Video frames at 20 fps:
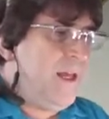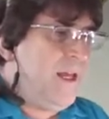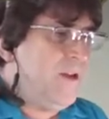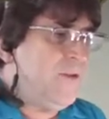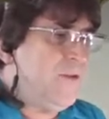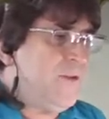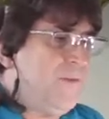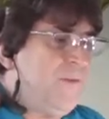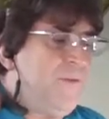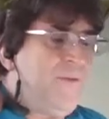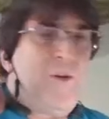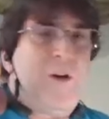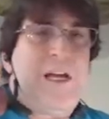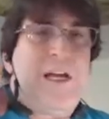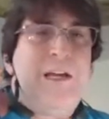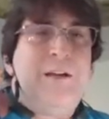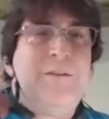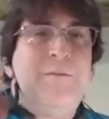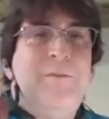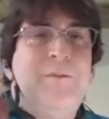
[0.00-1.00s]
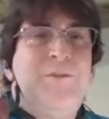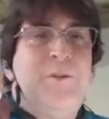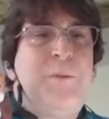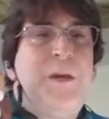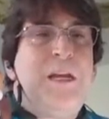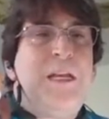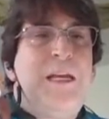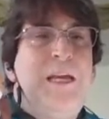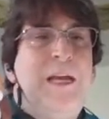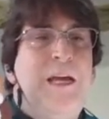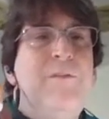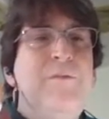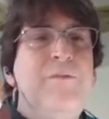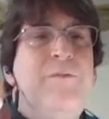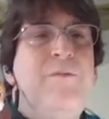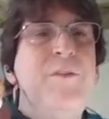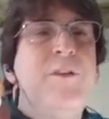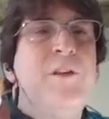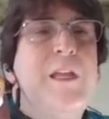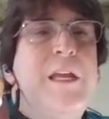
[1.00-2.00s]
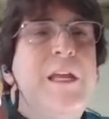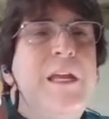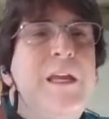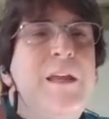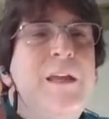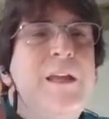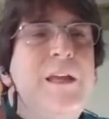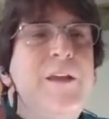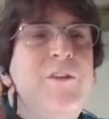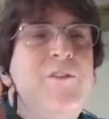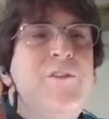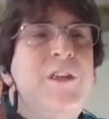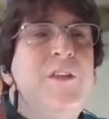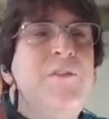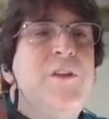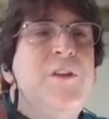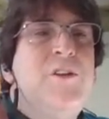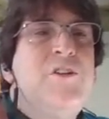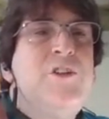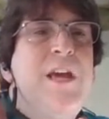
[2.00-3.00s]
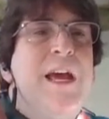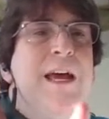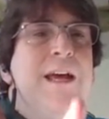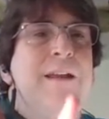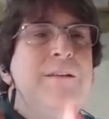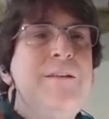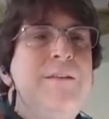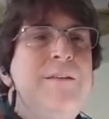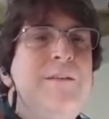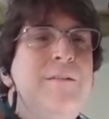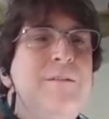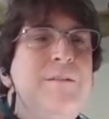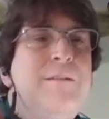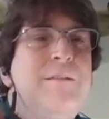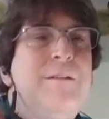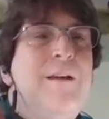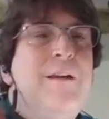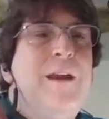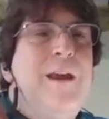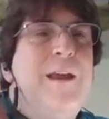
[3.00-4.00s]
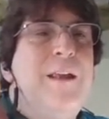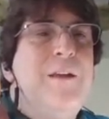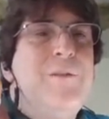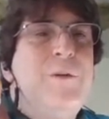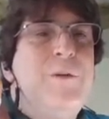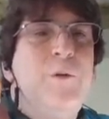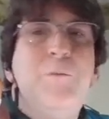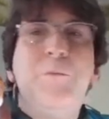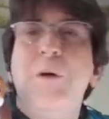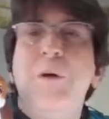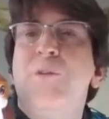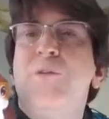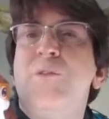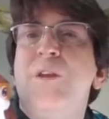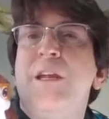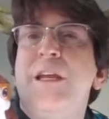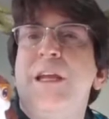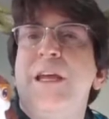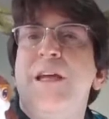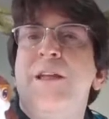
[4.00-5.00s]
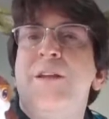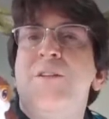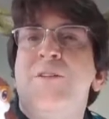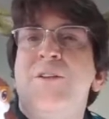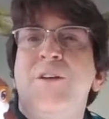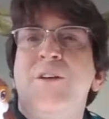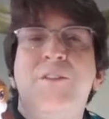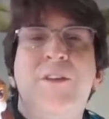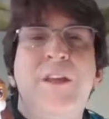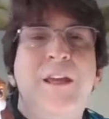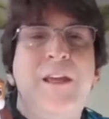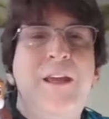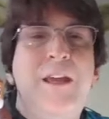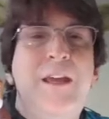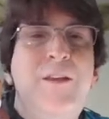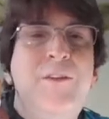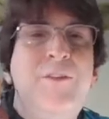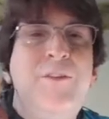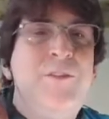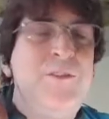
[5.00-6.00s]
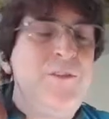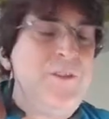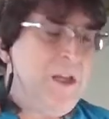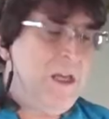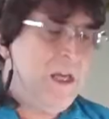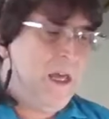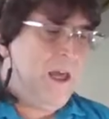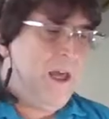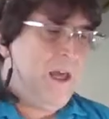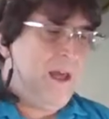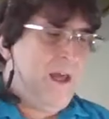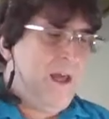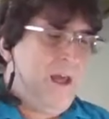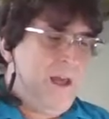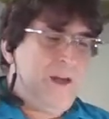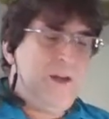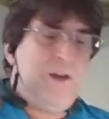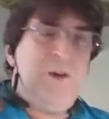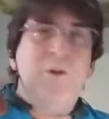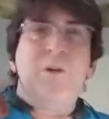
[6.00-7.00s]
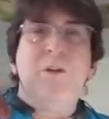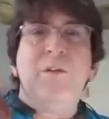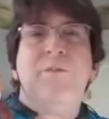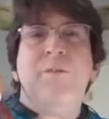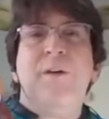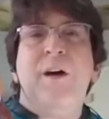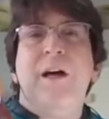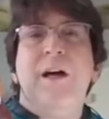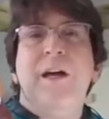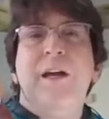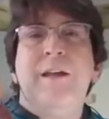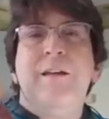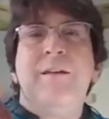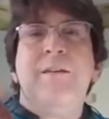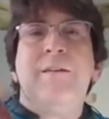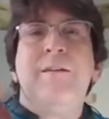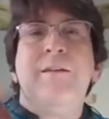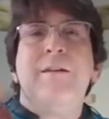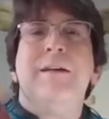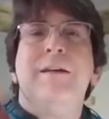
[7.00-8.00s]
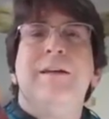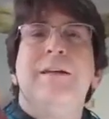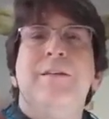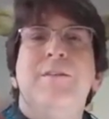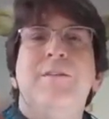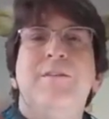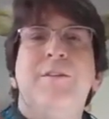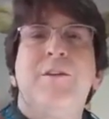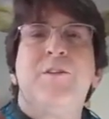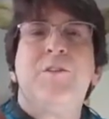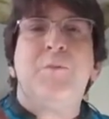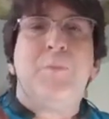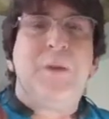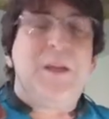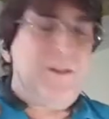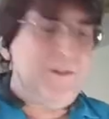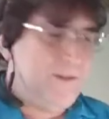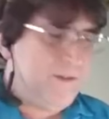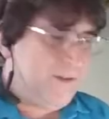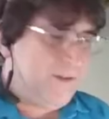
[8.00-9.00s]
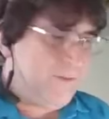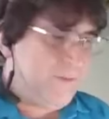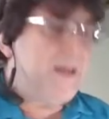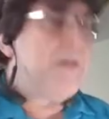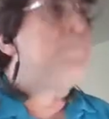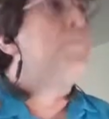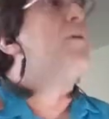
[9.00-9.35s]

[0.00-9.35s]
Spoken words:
That's free. It's a PDF. The link is in the chat. And if you would post it again, just in case, you're going to find 6 pieces of